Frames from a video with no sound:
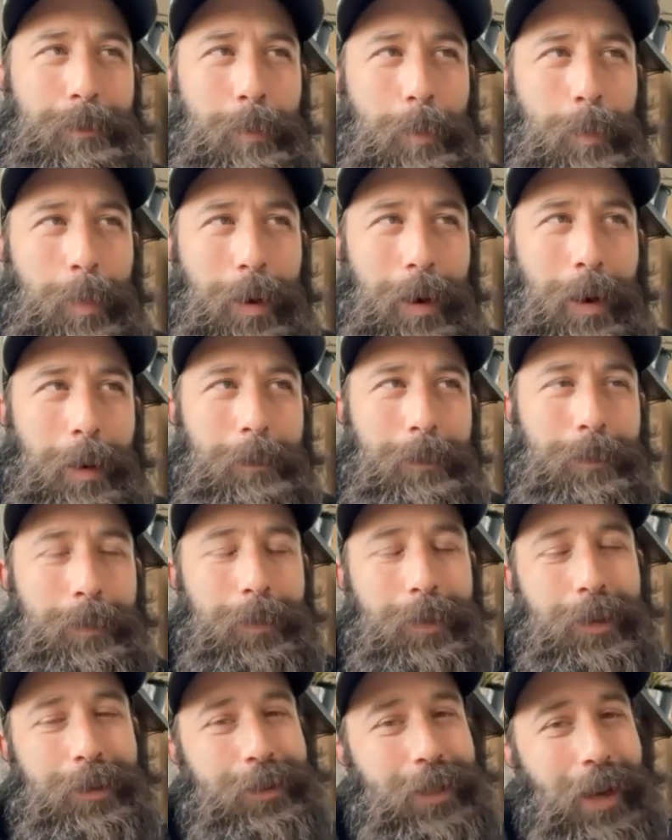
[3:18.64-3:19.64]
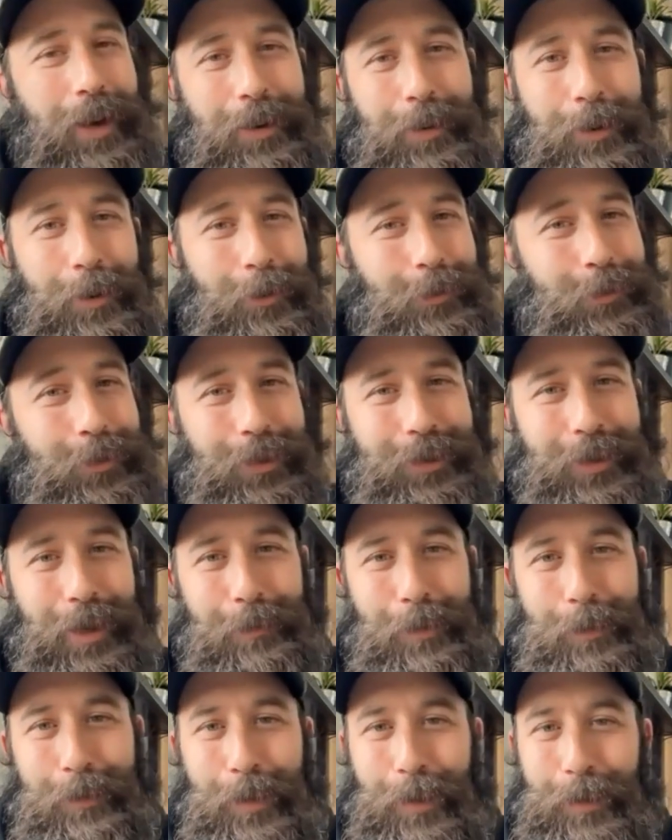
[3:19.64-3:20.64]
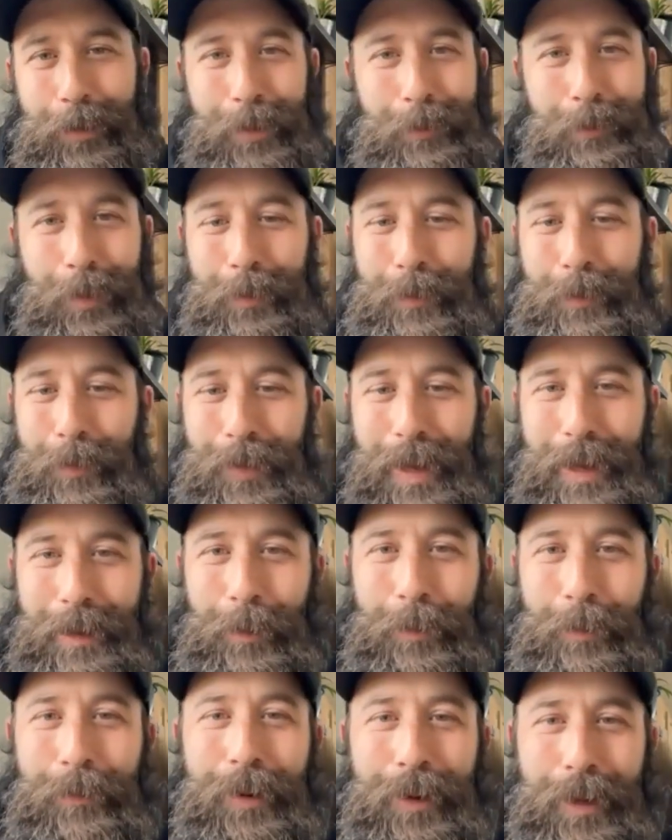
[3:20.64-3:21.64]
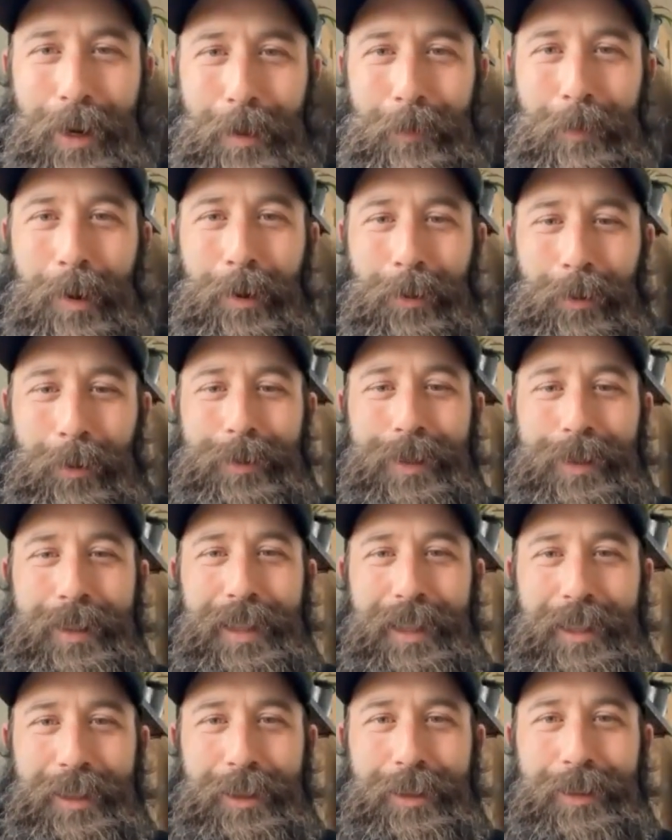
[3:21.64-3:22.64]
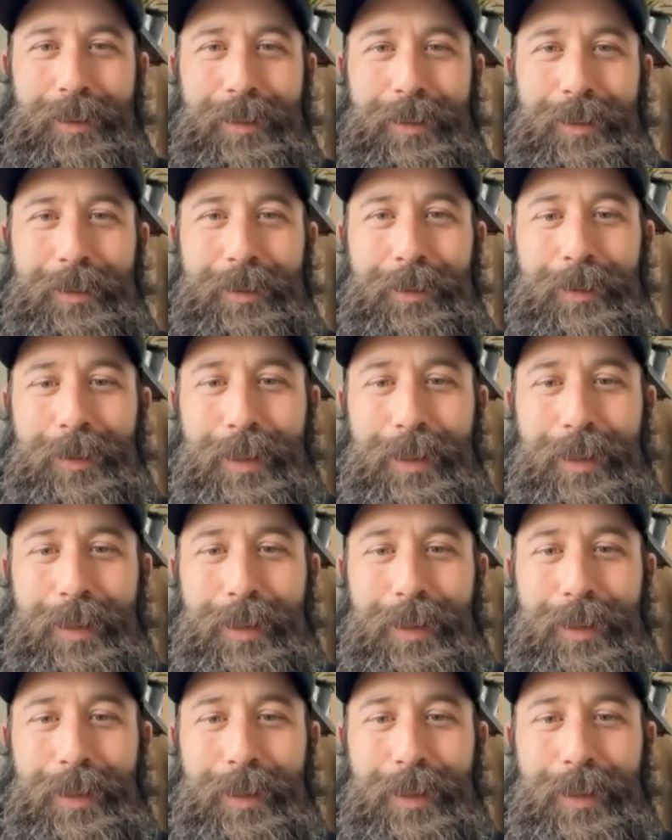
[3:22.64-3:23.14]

But there's, I don't know, just something about the people that overcome all those addictions.